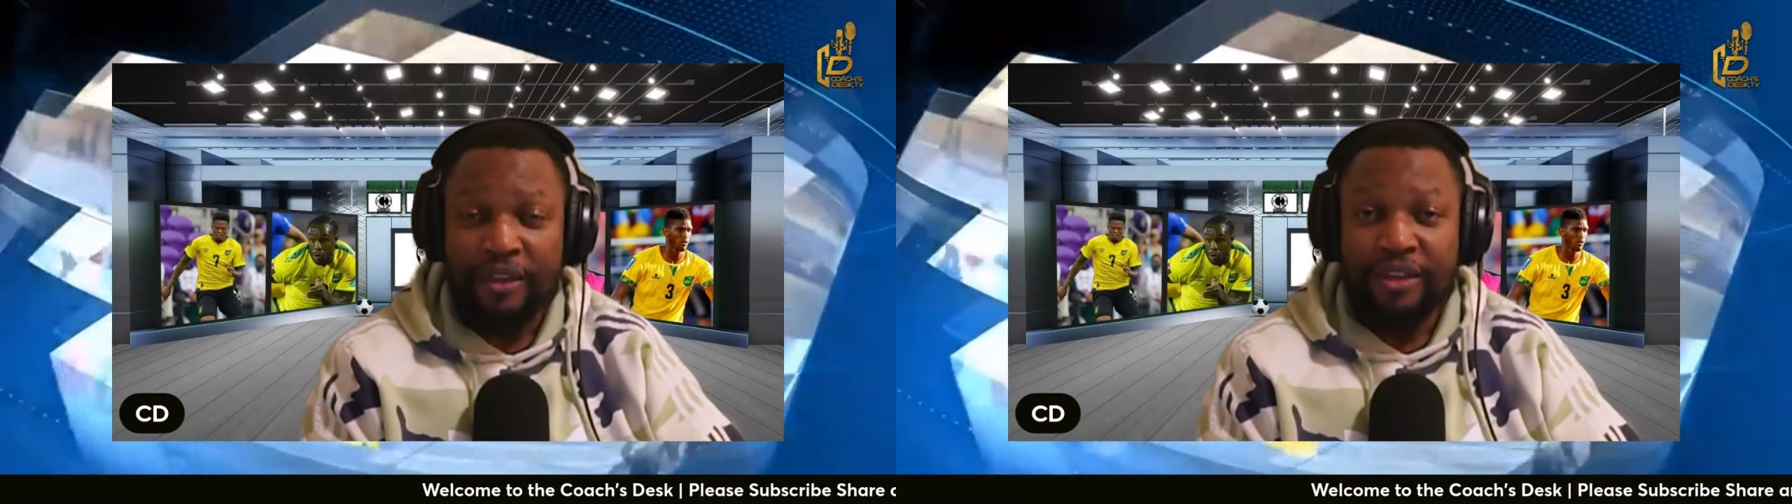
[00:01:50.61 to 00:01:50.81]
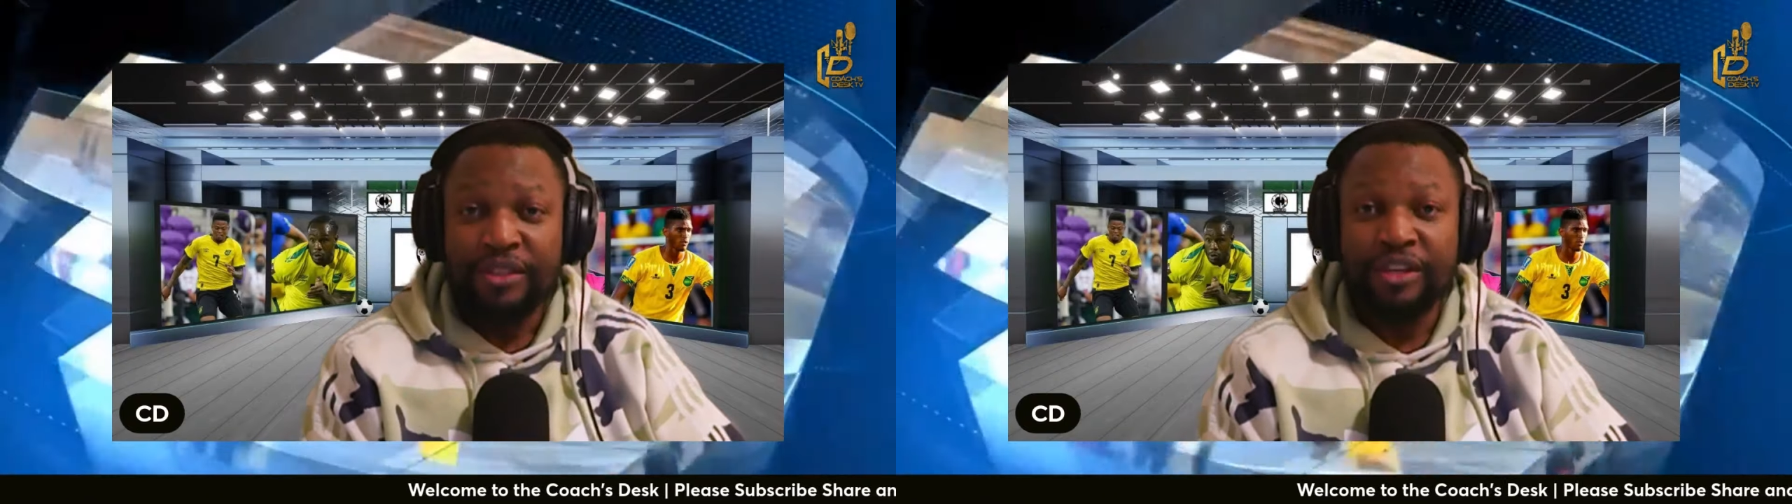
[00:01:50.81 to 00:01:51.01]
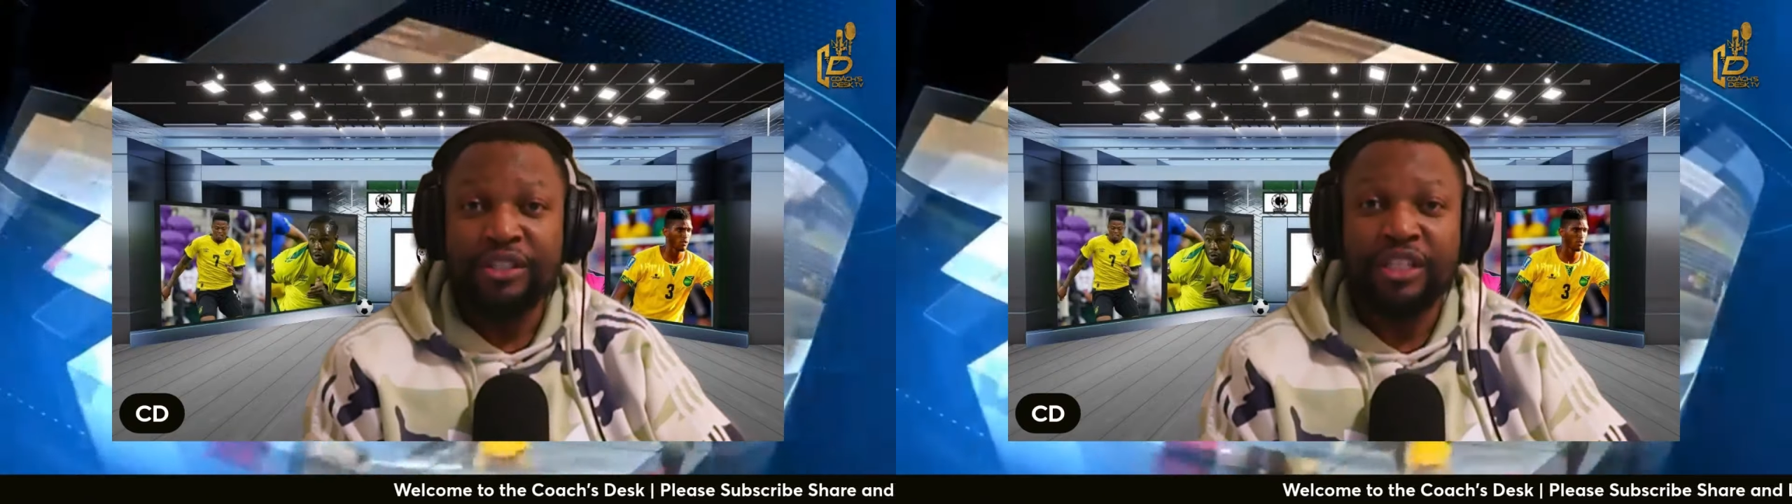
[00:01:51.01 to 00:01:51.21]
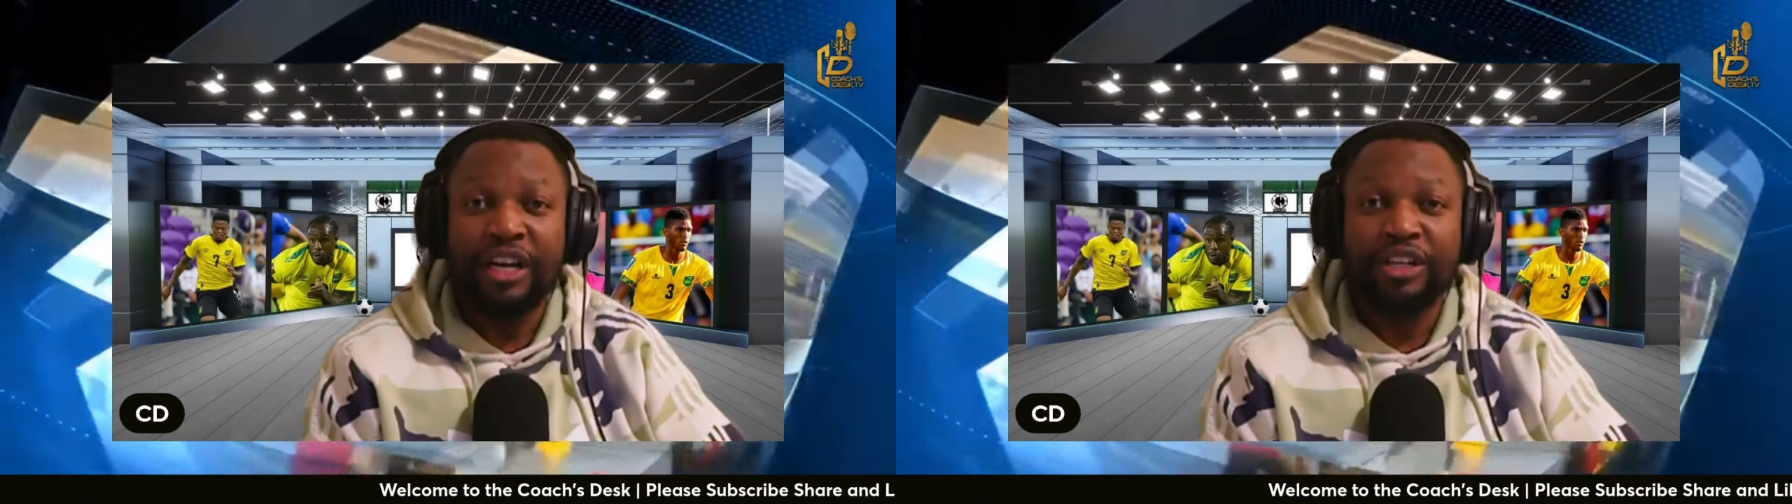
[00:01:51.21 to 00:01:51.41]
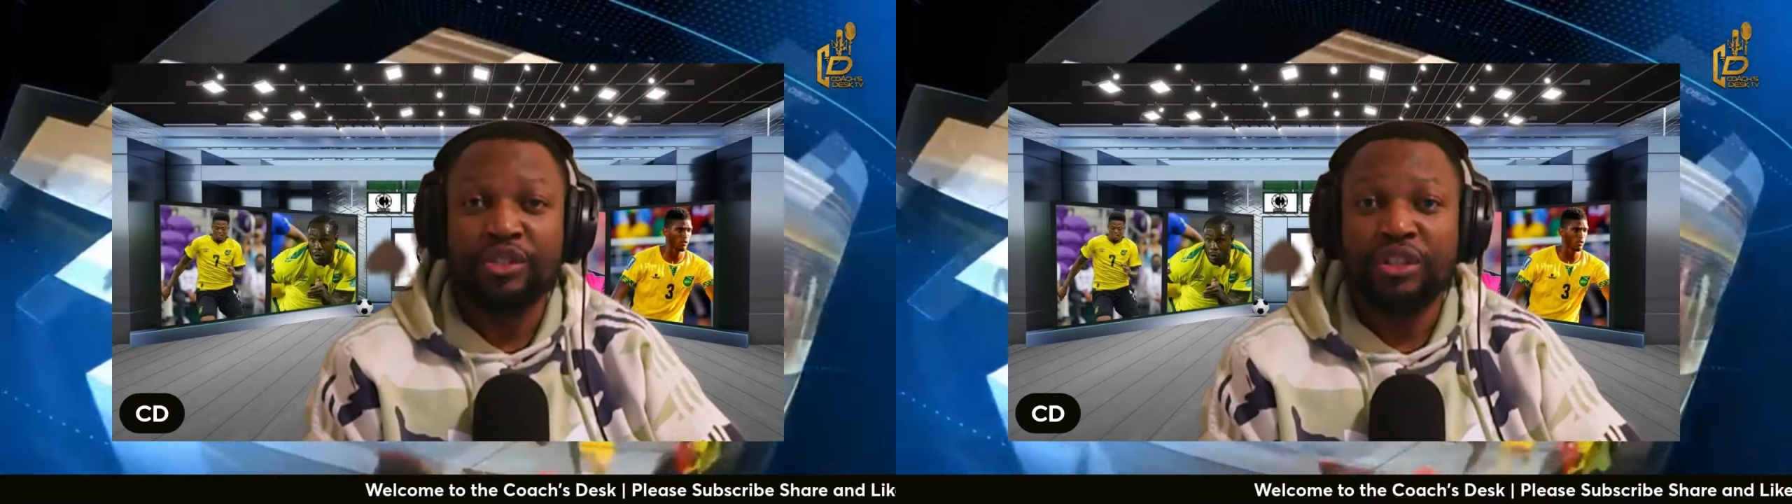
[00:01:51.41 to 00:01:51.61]
there's
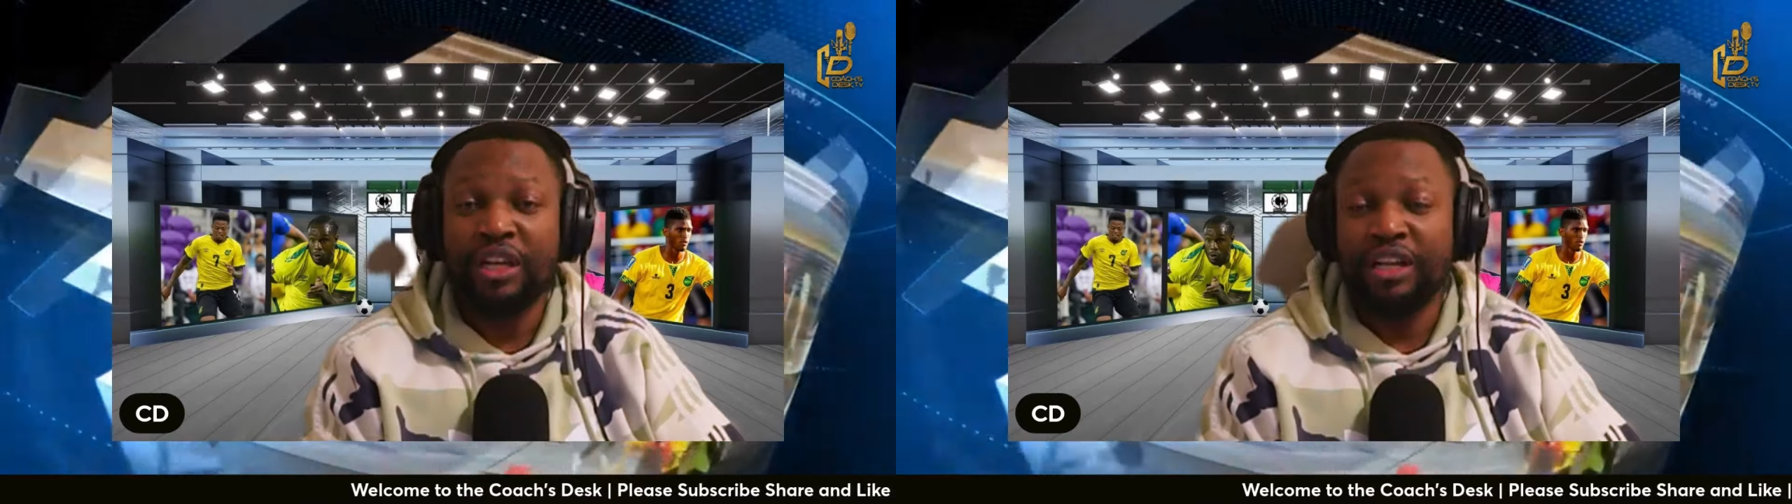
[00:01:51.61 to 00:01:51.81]
actually a